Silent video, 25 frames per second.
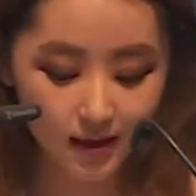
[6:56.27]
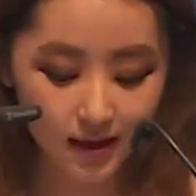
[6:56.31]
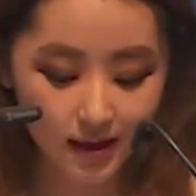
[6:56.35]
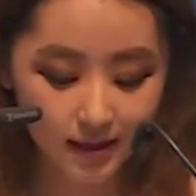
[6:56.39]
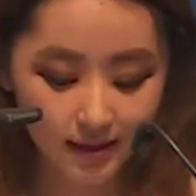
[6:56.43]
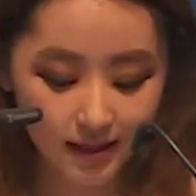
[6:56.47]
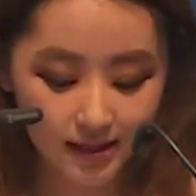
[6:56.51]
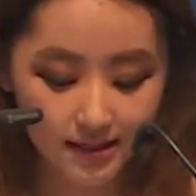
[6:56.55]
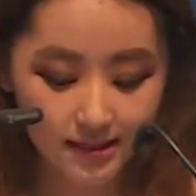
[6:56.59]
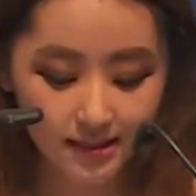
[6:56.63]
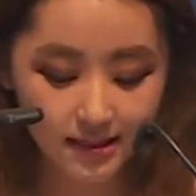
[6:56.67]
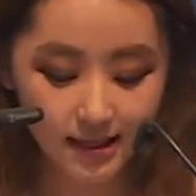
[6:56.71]

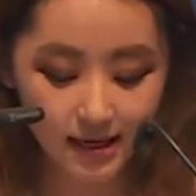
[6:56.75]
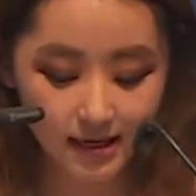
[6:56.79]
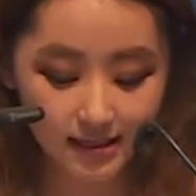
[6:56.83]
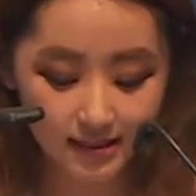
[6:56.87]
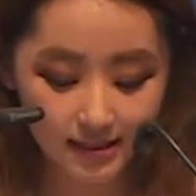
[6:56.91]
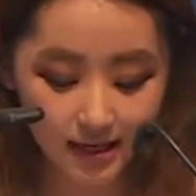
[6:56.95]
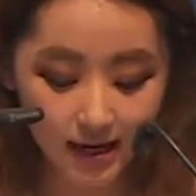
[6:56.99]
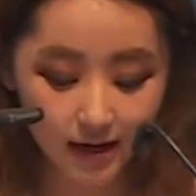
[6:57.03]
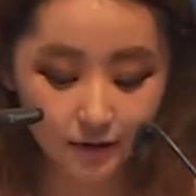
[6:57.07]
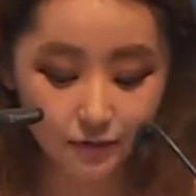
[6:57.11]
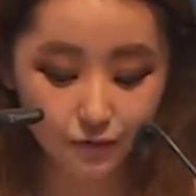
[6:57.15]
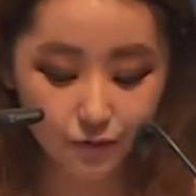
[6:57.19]
These things
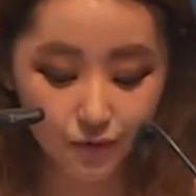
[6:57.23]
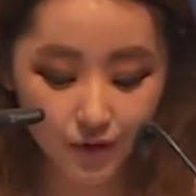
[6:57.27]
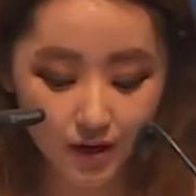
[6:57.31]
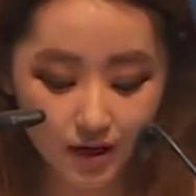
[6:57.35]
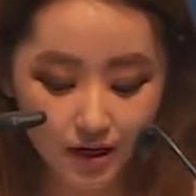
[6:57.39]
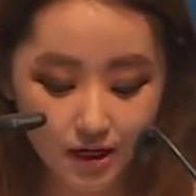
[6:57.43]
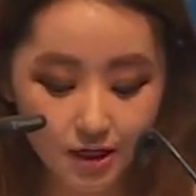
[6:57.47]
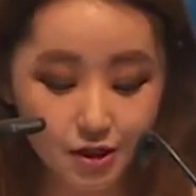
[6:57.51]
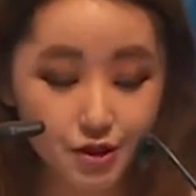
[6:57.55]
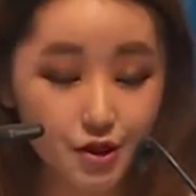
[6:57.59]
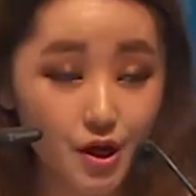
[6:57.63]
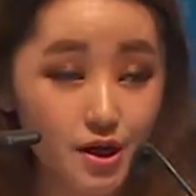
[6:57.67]
are
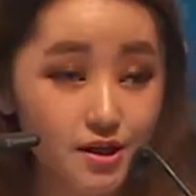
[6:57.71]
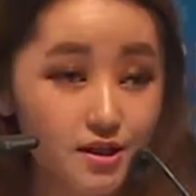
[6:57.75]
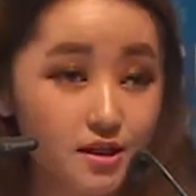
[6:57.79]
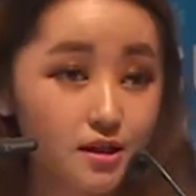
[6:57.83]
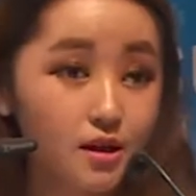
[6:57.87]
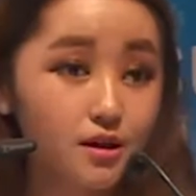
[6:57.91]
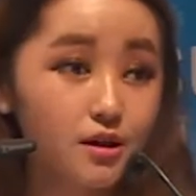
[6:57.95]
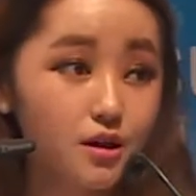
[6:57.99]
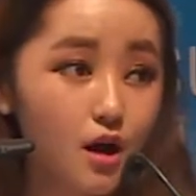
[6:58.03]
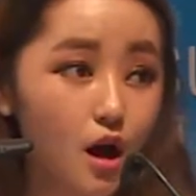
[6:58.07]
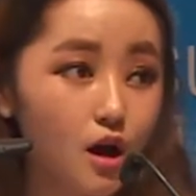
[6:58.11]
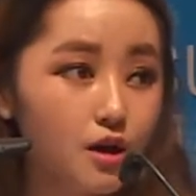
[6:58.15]
really changing the
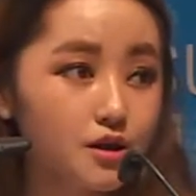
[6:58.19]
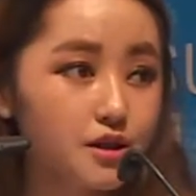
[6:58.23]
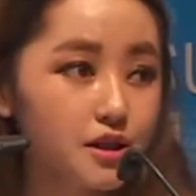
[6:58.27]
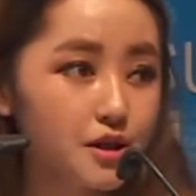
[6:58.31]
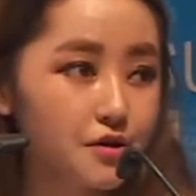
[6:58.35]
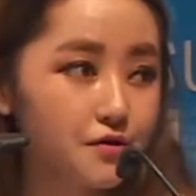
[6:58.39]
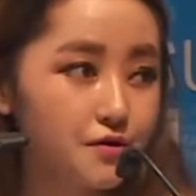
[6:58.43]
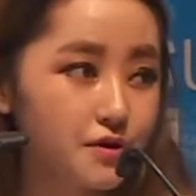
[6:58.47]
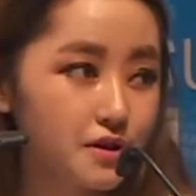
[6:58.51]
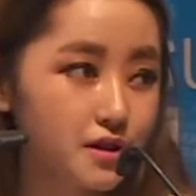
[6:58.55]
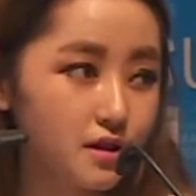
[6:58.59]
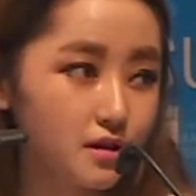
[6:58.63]
young
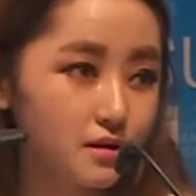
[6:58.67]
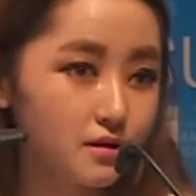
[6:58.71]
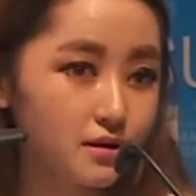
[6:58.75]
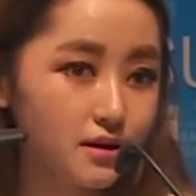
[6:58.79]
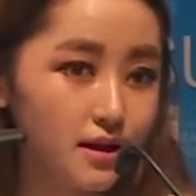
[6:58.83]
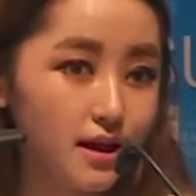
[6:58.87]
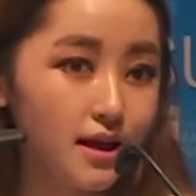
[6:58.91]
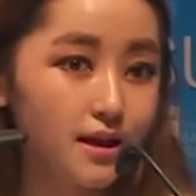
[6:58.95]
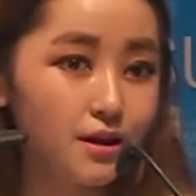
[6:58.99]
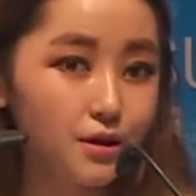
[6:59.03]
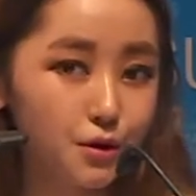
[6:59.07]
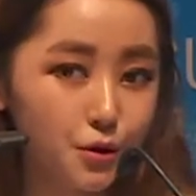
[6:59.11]
generation
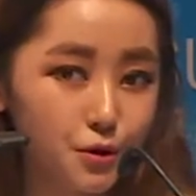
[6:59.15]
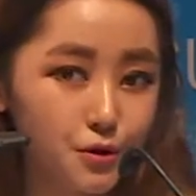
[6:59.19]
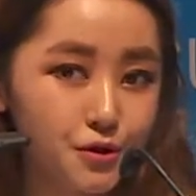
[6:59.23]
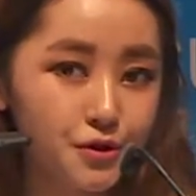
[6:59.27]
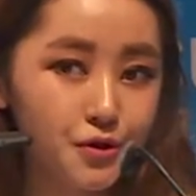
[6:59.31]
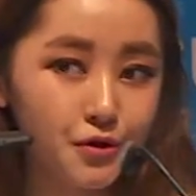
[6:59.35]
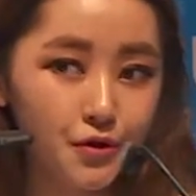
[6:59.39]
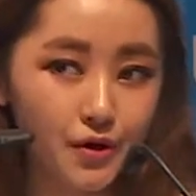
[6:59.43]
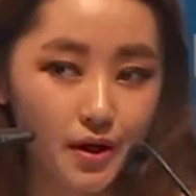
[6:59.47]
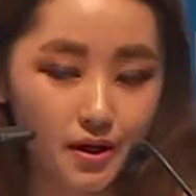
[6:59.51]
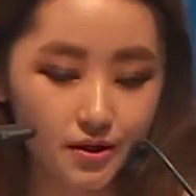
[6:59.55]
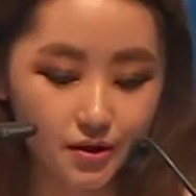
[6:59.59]
in North
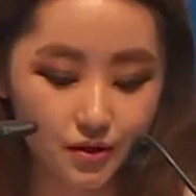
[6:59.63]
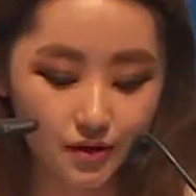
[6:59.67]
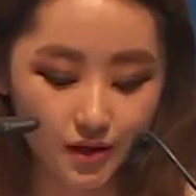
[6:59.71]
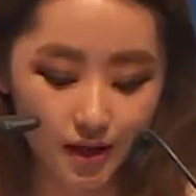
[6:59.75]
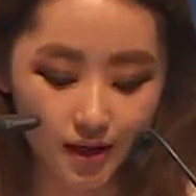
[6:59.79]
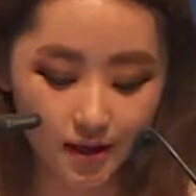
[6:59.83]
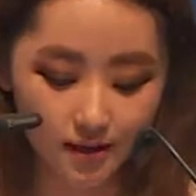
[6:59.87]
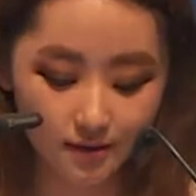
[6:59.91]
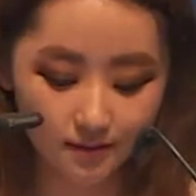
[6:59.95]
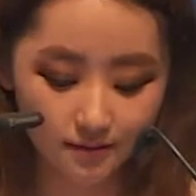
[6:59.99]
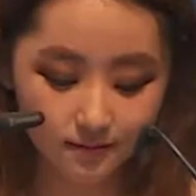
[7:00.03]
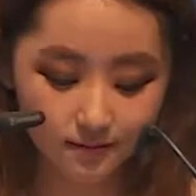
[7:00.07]
Korea today.